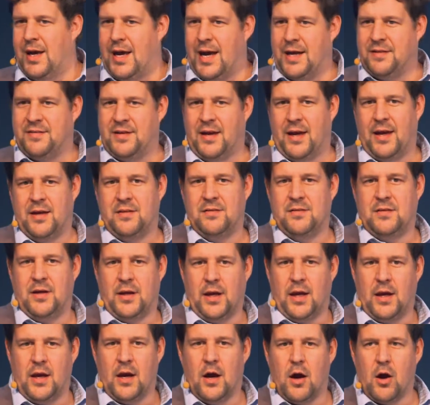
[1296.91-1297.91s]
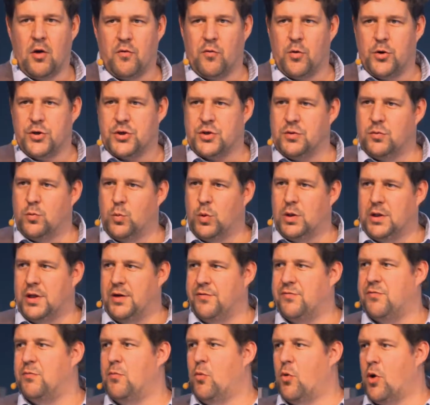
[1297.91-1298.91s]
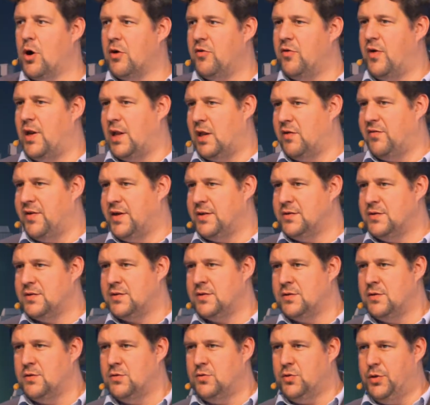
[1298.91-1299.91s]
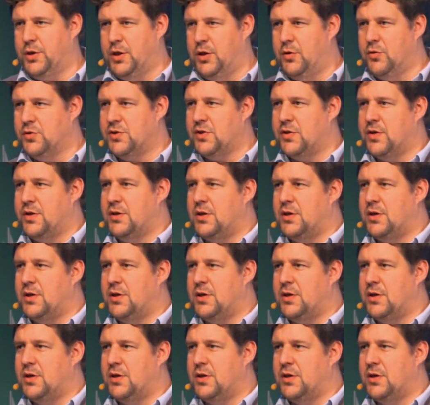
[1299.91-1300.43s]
at the end, the AR version will give more relevance to the user,